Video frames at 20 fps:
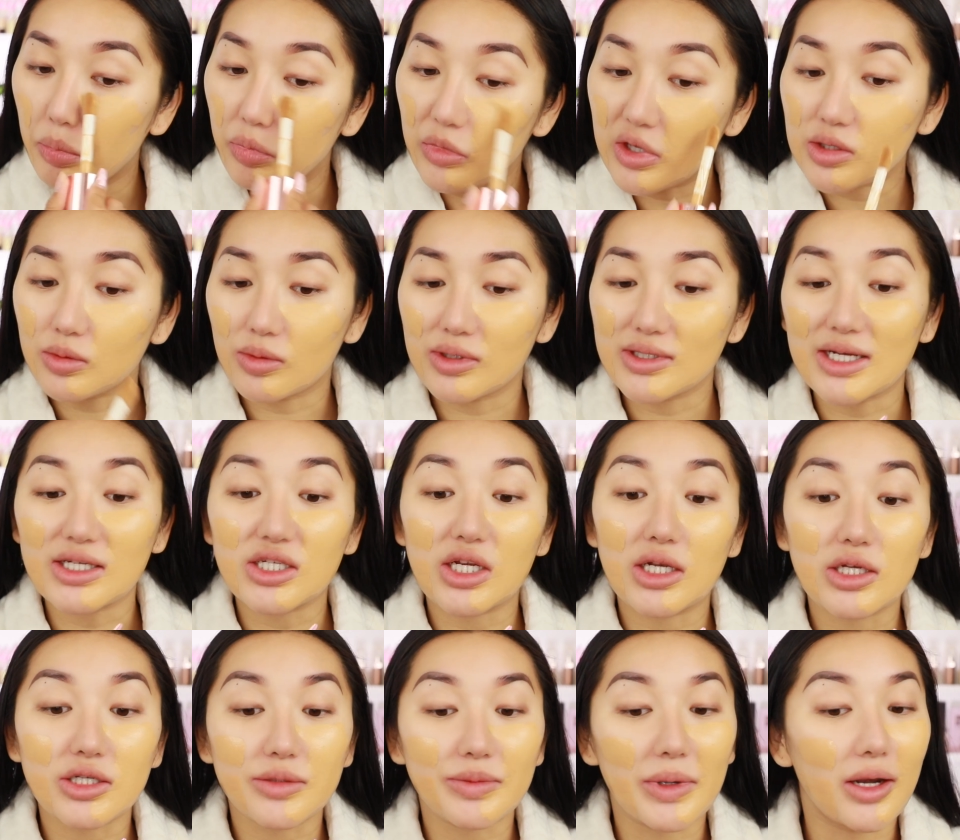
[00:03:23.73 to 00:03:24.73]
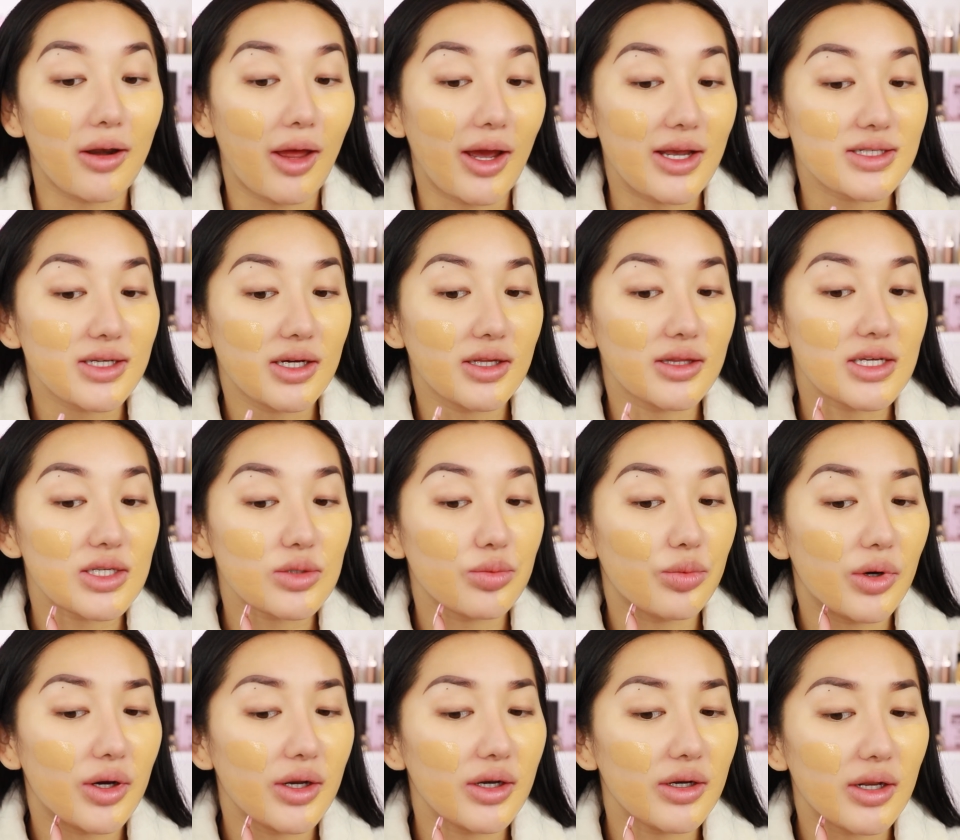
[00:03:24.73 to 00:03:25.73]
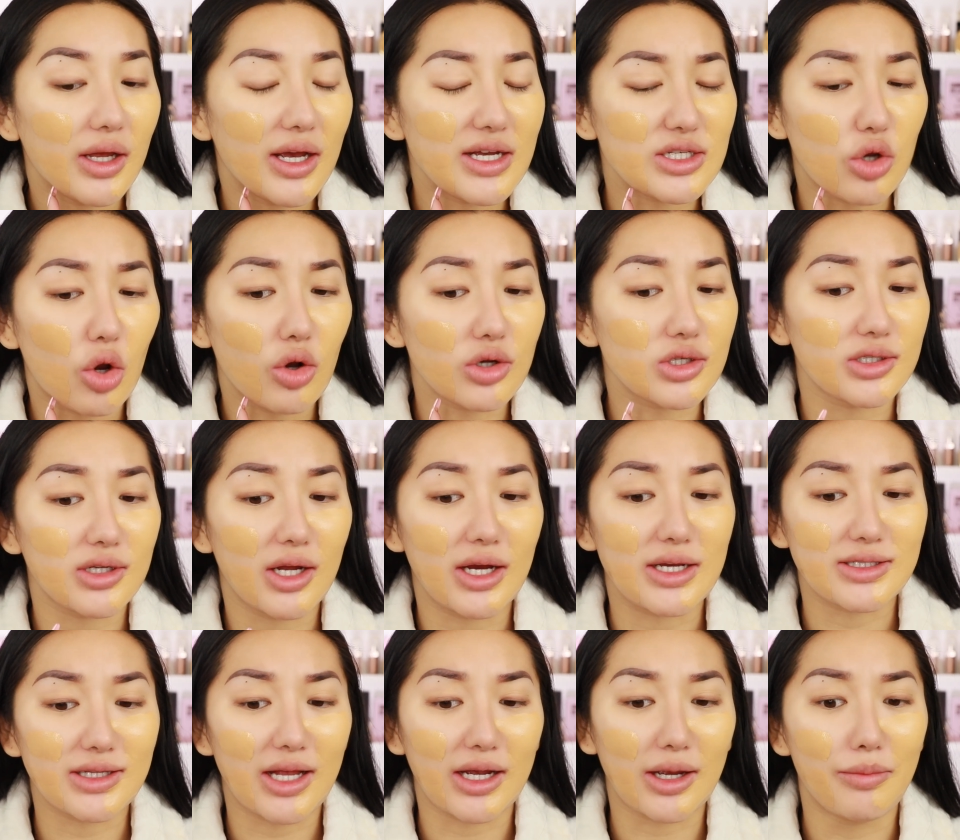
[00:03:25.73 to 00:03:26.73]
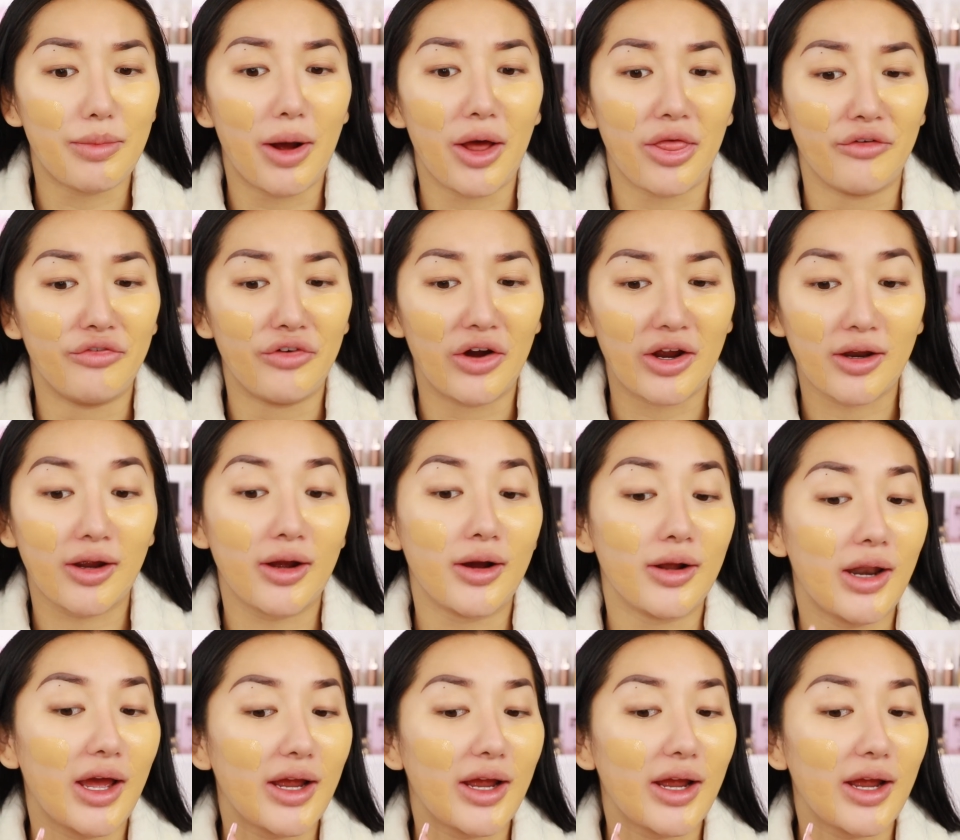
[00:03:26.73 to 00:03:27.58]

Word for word: This one's actually a little bit lighter. This one has oxidized like a motherfucker.